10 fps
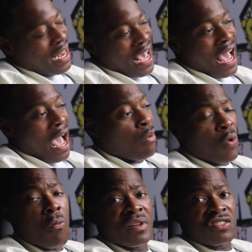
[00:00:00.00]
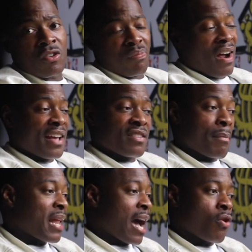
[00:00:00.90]
Nah, I will be surprised.
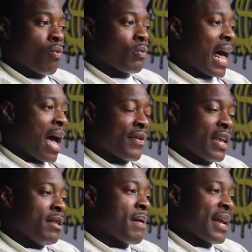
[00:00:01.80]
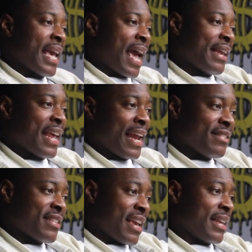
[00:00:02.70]
I'm not gonna lie. If anybody had
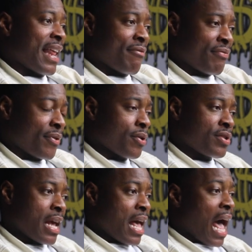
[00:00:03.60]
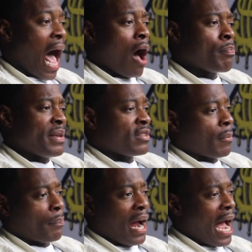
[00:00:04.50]
Danny taking that first, I'll be
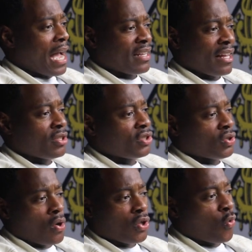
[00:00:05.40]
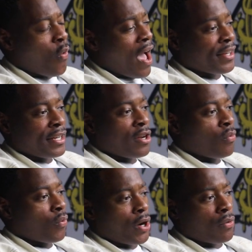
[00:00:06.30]
surprised. I just thought the quality
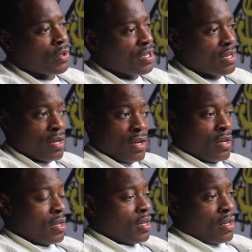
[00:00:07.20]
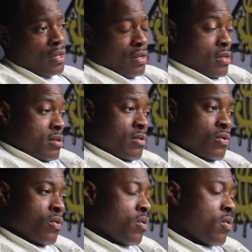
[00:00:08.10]
of work was.
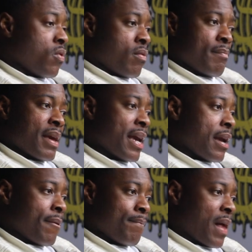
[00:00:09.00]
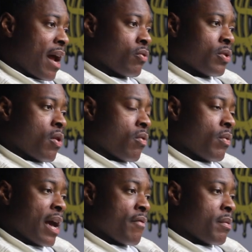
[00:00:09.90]
Oh man, I don't know.
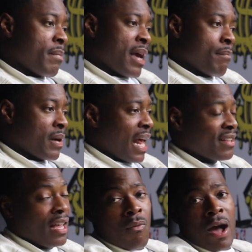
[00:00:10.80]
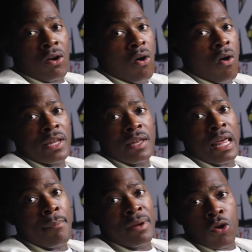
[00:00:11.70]
Whatever, man. But that's how I call it.
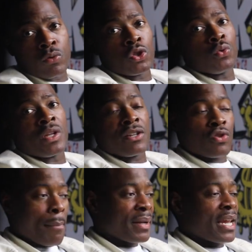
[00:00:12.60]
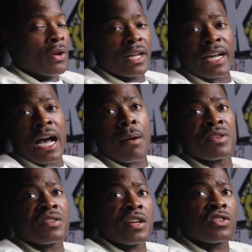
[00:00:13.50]
Let me know what you think. Drop it down in the
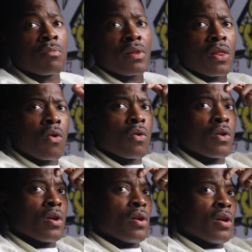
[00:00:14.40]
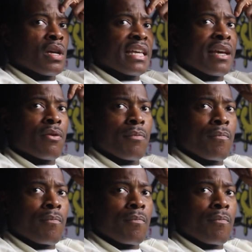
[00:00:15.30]
comment section below. Yeah.